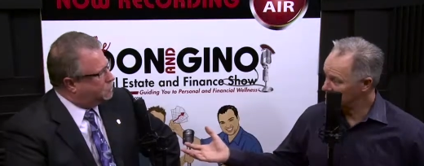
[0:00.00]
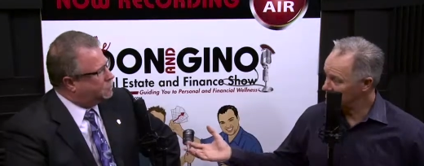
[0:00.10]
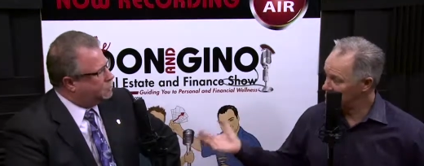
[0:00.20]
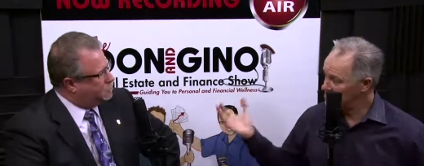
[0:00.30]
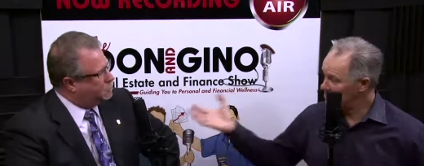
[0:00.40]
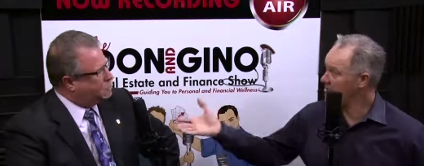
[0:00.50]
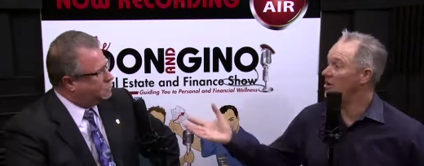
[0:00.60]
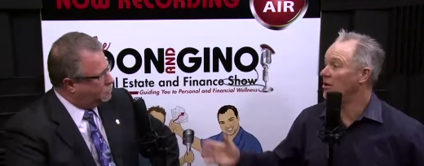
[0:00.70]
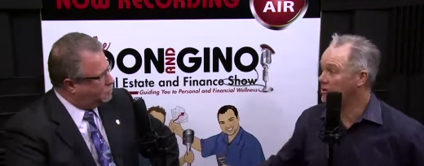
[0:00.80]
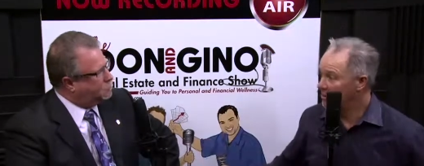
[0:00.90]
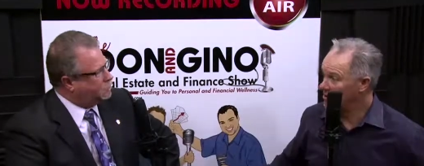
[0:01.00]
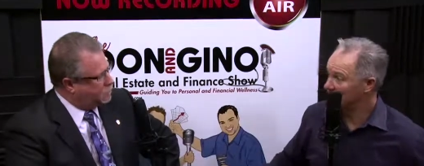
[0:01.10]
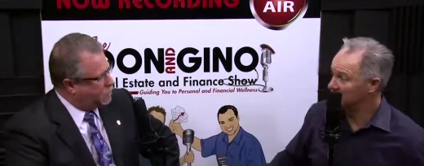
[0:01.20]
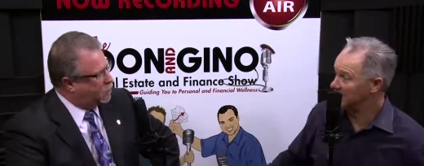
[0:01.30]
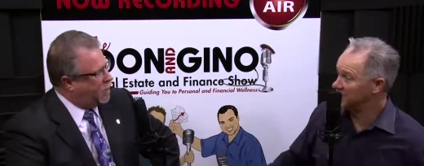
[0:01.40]
Speaker 1: COC, mm-hmm. played volleyball at
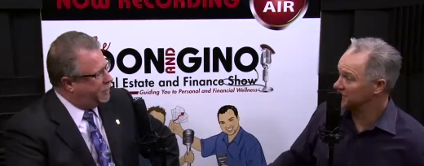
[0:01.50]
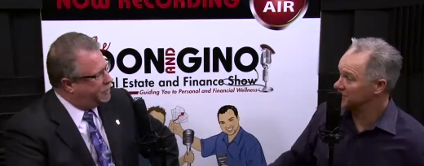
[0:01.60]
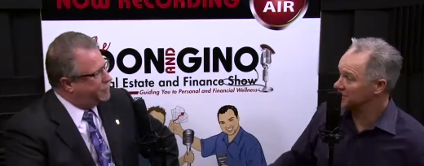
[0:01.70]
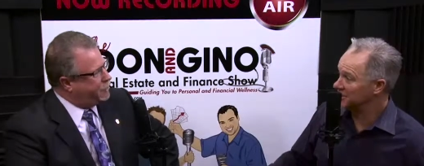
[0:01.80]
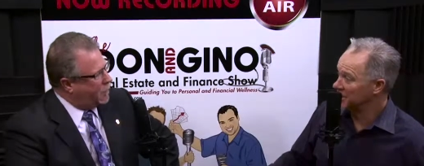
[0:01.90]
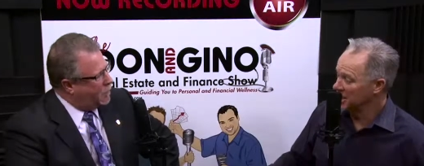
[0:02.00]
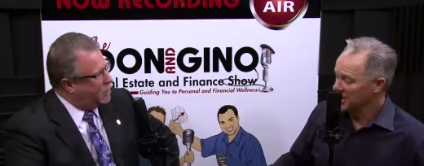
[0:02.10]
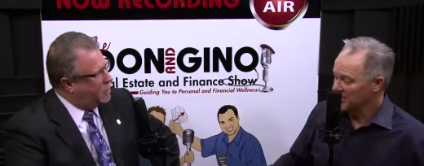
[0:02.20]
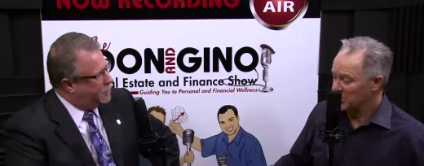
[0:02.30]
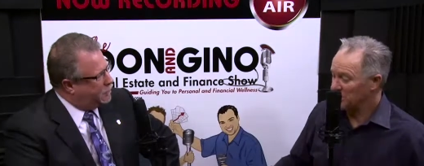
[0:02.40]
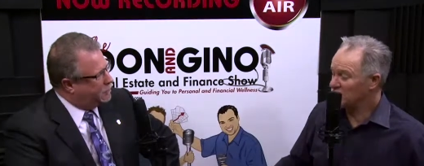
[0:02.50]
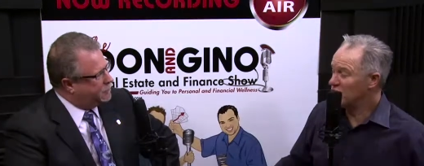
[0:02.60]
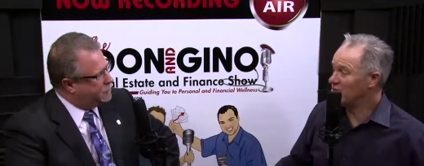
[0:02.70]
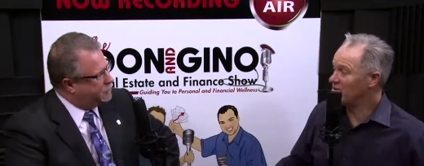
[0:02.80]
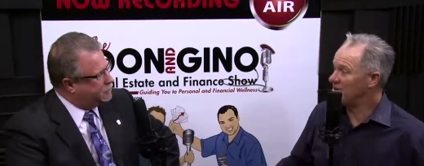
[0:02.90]
COC, right. but you
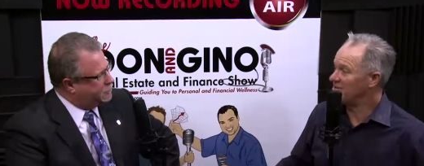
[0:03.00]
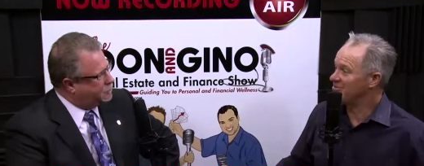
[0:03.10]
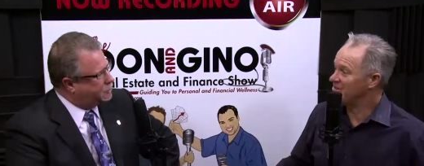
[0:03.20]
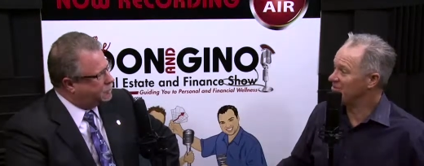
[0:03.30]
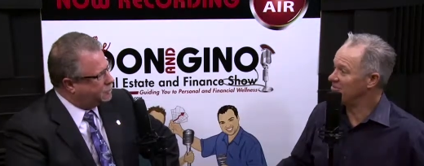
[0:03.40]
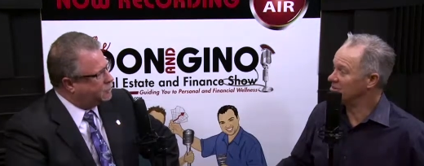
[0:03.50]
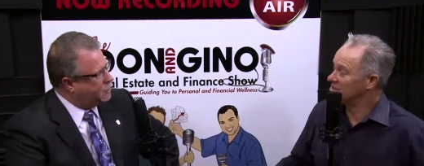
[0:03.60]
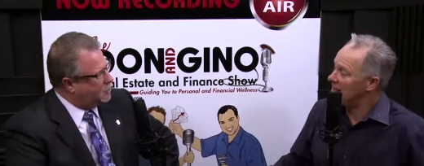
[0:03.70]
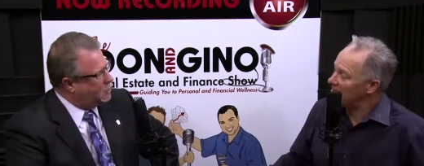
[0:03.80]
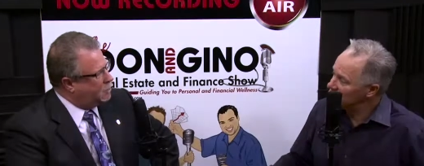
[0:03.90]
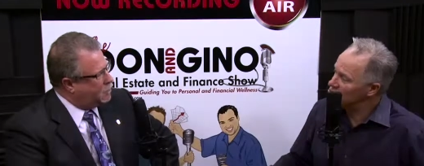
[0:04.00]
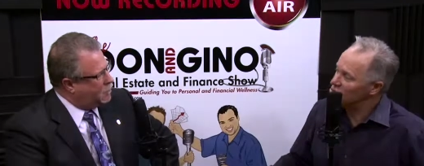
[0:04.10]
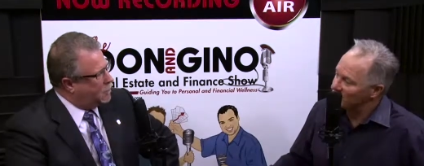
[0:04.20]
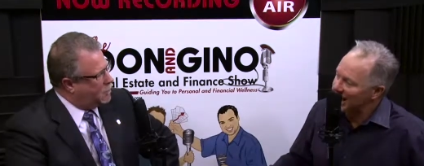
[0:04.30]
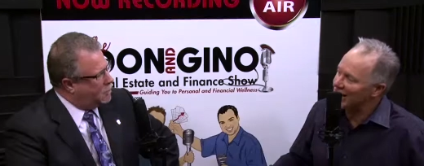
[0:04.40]
dove in feet first, as you do
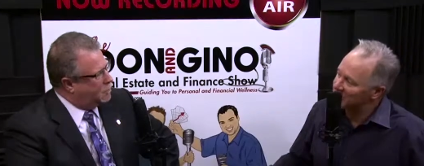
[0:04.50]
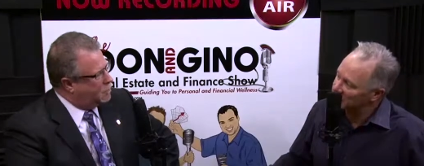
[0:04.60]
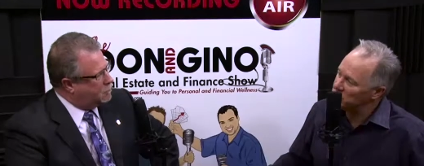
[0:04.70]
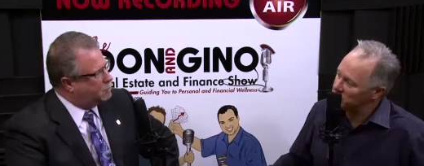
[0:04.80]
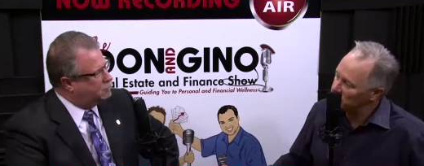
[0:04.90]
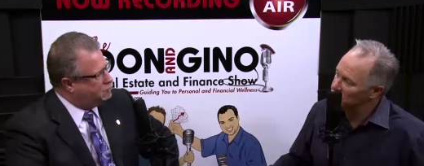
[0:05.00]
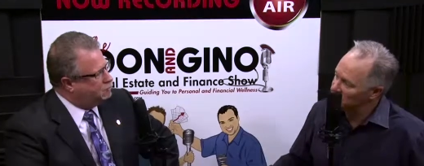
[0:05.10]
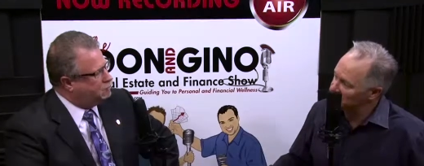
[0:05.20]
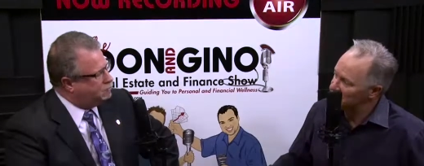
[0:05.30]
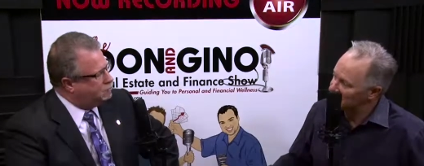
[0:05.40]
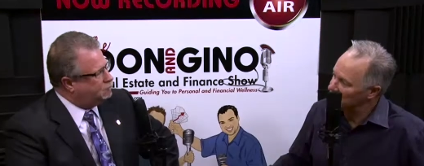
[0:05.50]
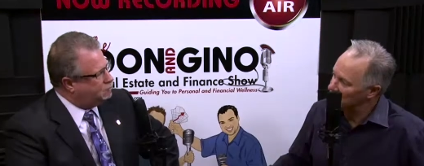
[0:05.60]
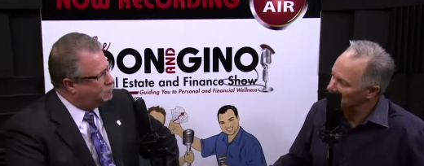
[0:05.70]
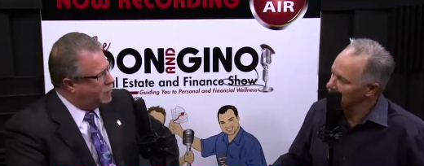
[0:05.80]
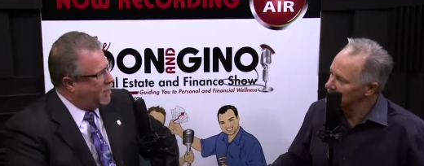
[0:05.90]
with everything you do, mister mm -hmm. Steve
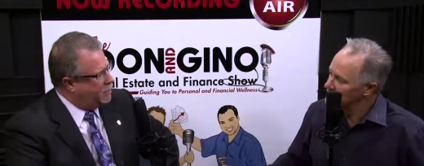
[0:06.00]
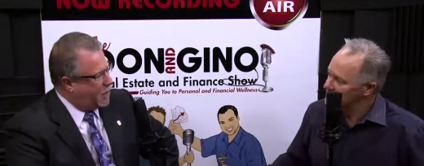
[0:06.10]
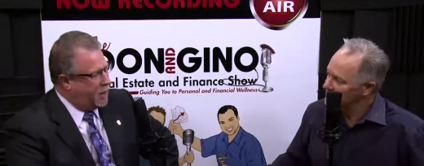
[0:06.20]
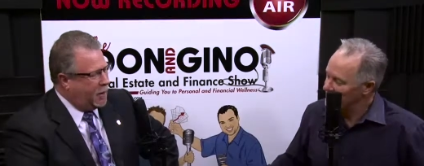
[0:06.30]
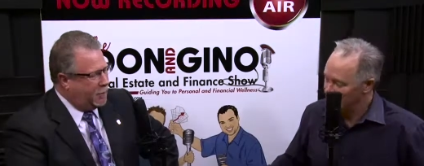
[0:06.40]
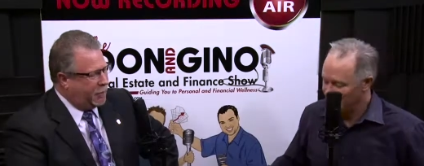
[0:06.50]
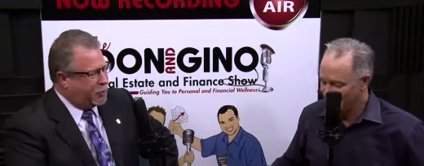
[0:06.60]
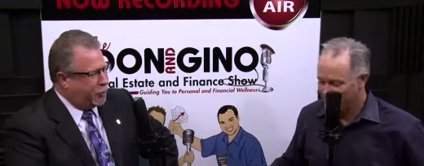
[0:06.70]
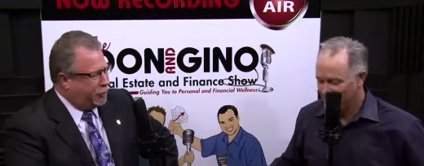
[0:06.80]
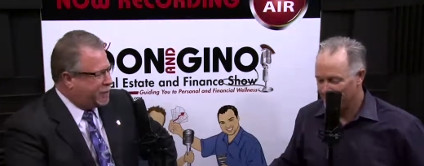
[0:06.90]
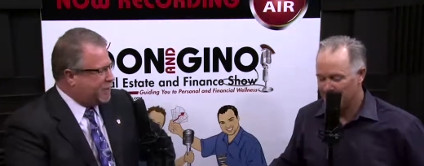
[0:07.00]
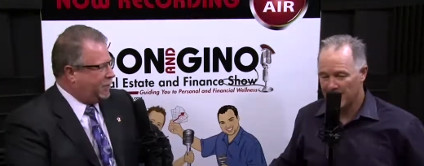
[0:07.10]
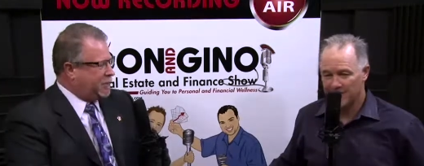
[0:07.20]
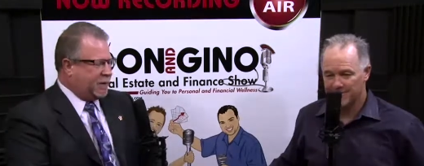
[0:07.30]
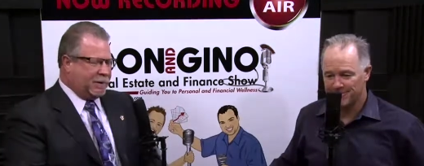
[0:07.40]
Corn.
Speaker 2: Yeah, my, my journey with
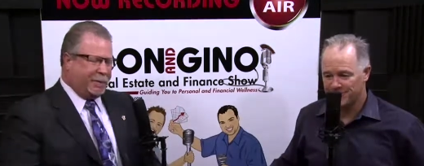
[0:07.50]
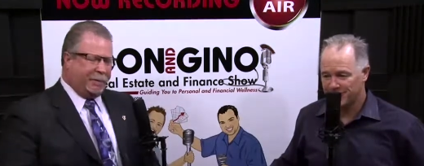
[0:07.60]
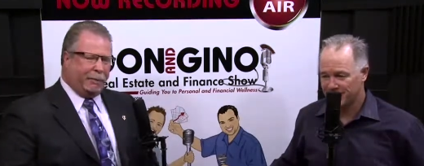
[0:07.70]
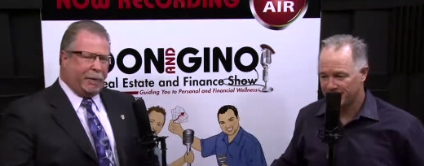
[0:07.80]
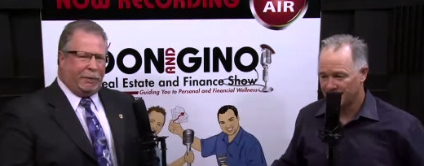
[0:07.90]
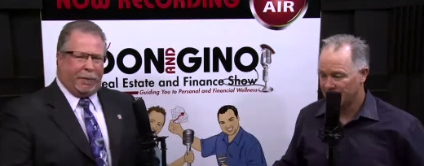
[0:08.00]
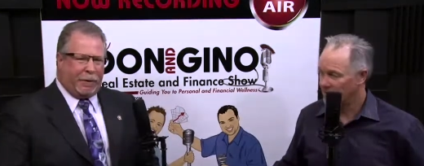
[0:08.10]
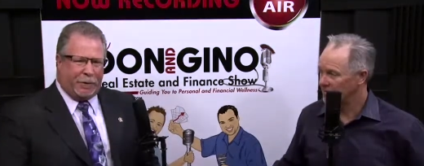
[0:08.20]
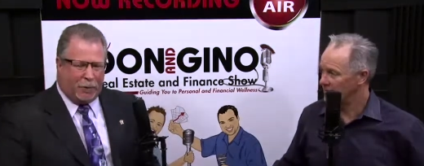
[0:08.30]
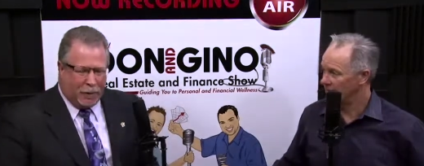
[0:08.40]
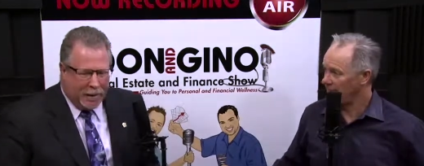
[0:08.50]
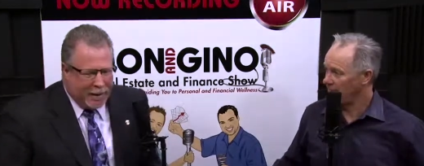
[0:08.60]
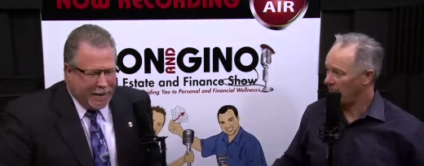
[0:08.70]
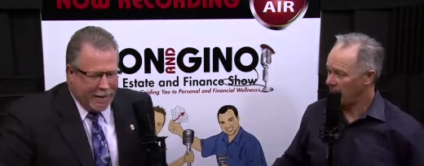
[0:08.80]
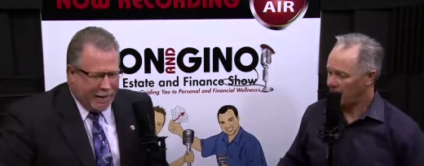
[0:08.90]
COC has been really, really cool.
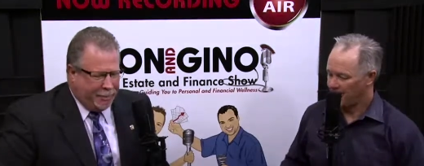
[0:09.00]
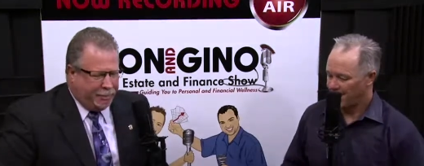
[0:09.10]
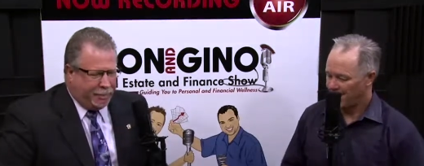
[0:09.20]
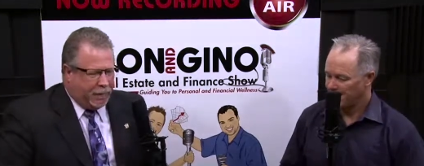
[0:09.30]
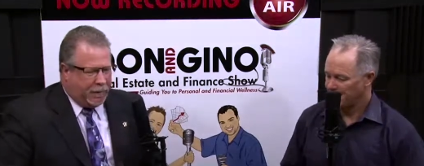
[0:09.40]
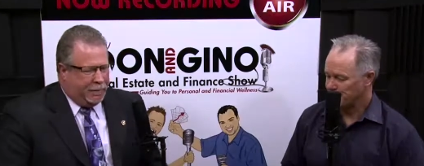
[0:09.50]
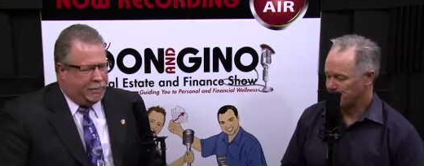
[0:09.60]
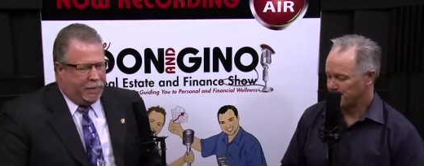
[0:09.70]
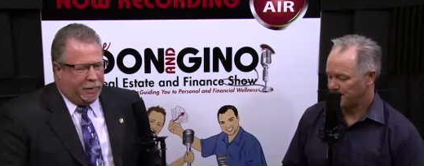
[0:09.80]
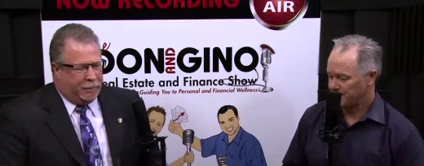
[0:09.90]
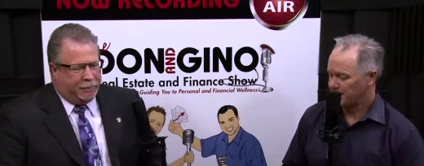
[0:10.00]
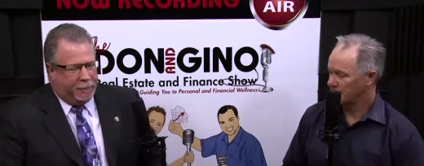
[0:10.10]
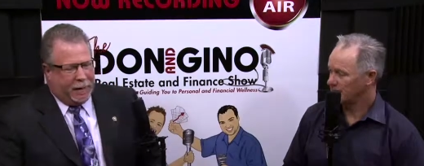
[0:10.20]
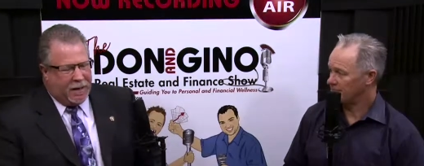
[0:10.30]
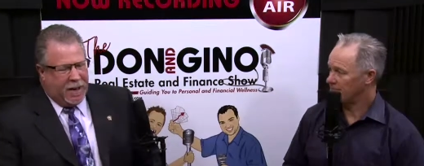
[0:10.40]
Um, uh, you know,
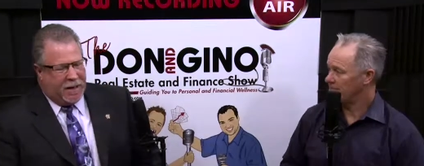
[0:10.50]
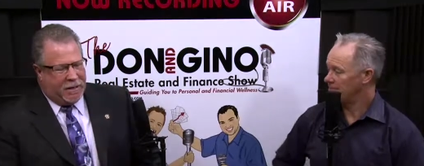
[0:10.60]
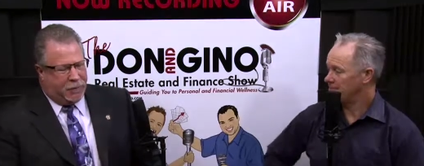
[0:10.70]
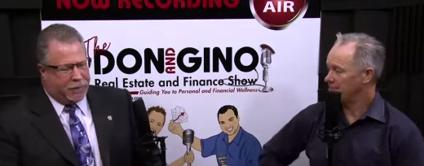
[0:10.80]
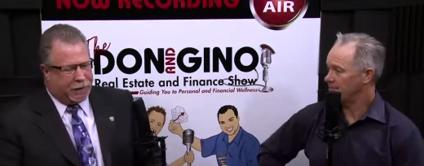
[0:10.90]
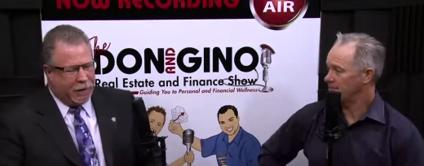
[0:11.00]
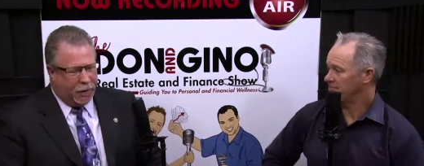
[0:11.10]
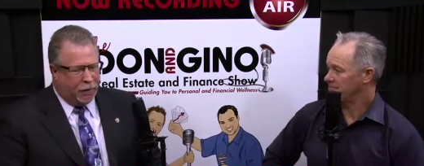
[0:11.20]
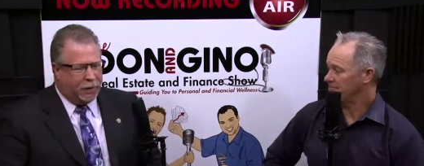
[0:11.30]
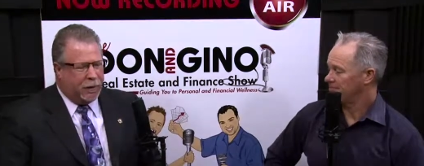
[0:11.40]
about eight years ago,